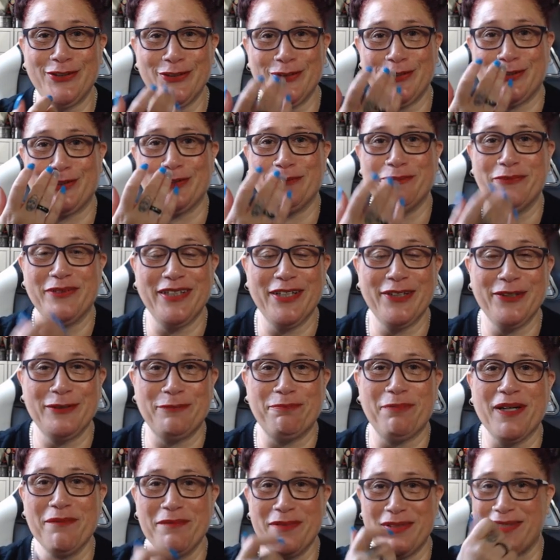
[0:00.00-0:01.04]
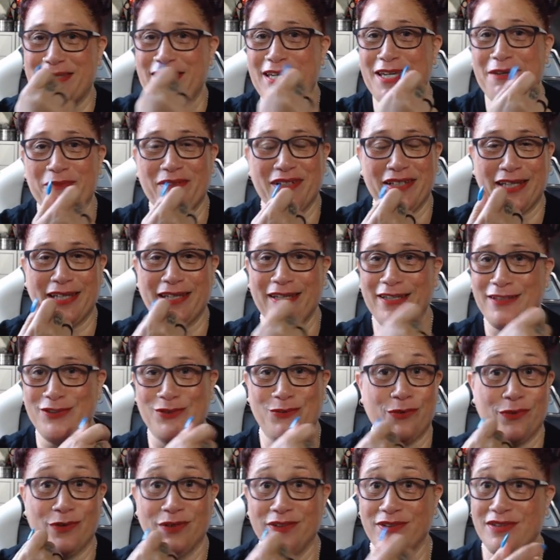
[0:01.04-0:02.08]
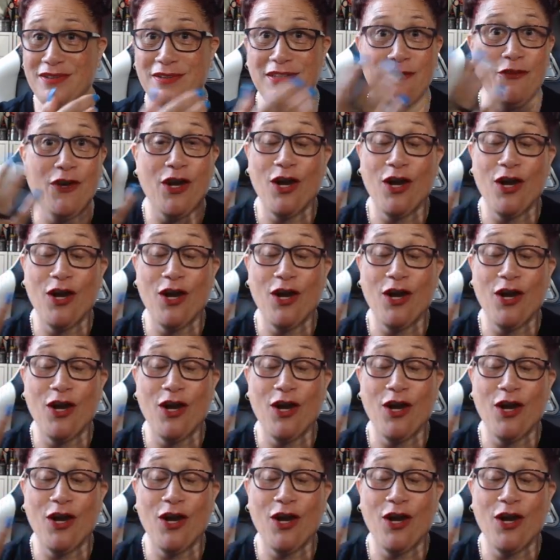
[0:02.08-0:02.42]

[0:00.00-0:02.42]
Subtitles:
juice up my nose by mistake when I get a squirt.